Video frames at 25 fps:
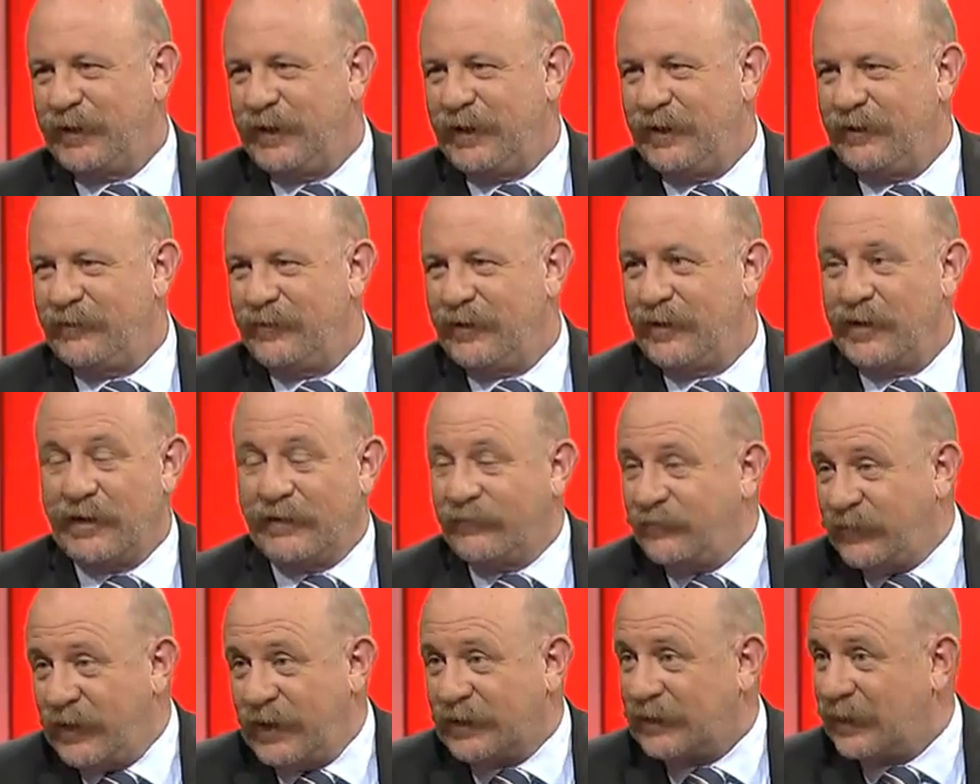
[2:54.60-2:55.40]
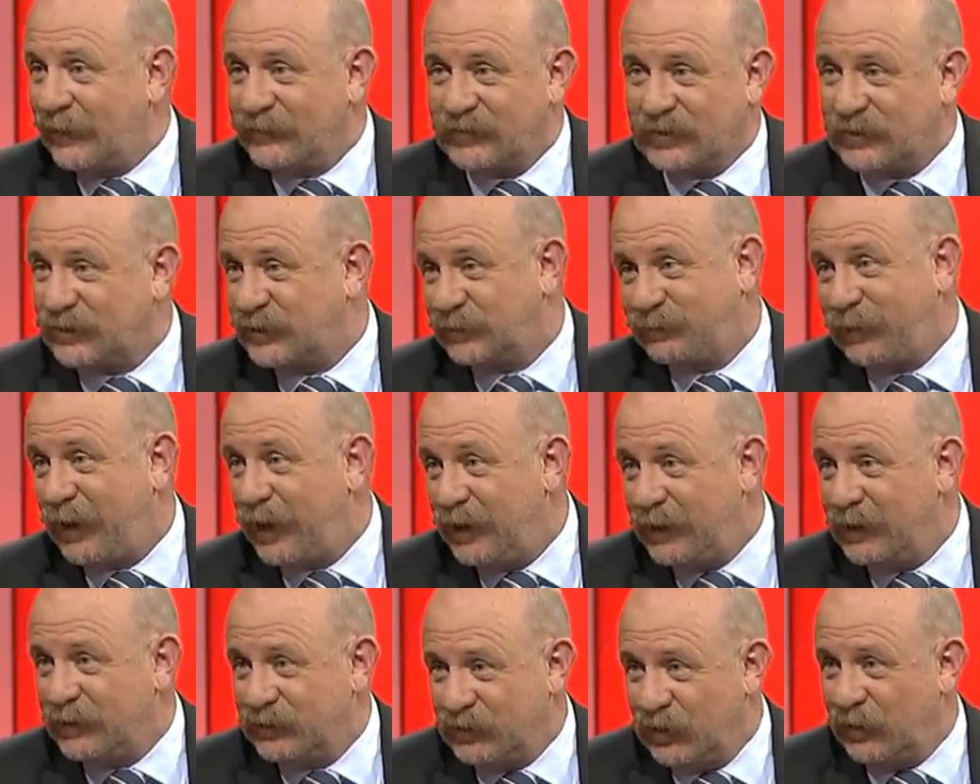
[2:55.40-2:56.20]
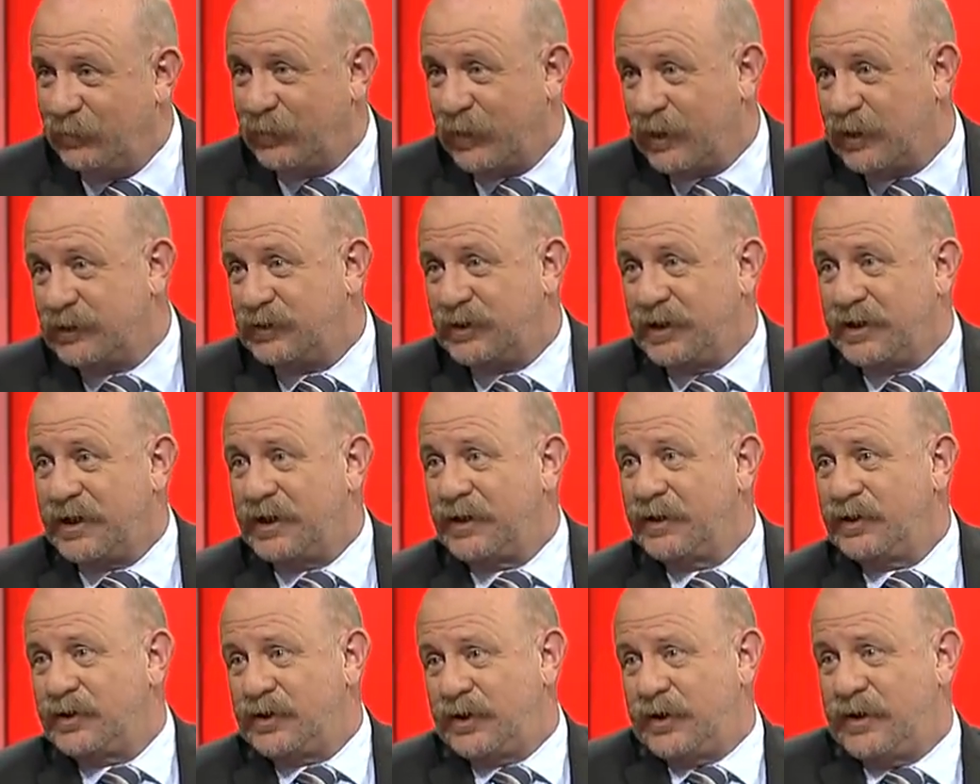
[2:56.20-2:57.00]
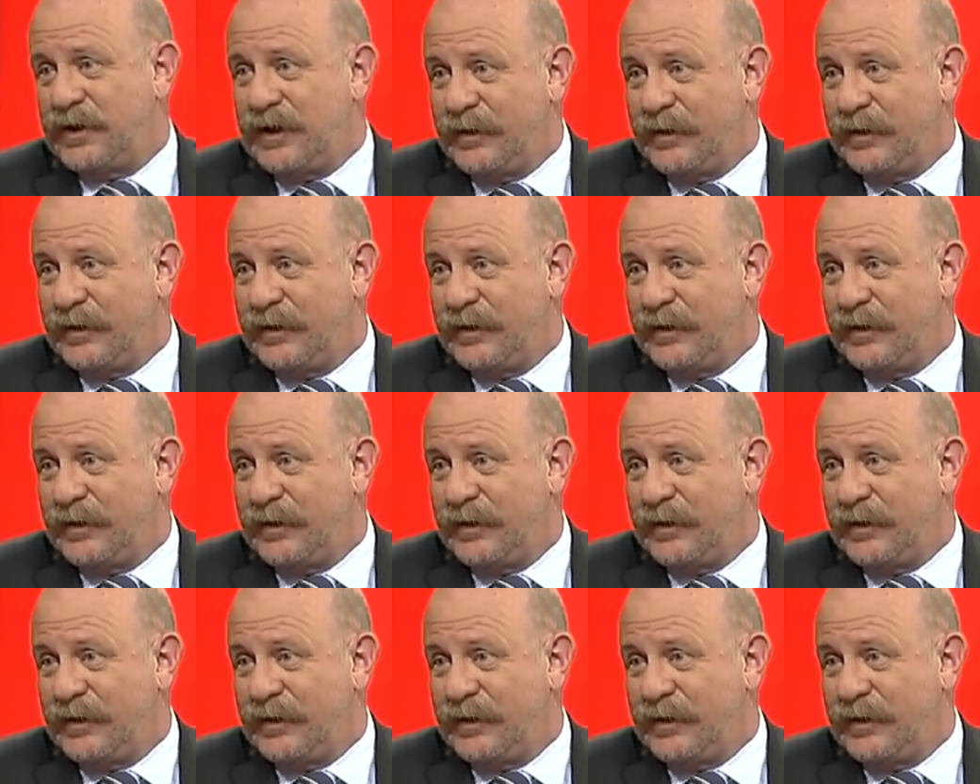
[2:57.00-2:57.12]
hearing, and in fact they've suspended you because you didn't turn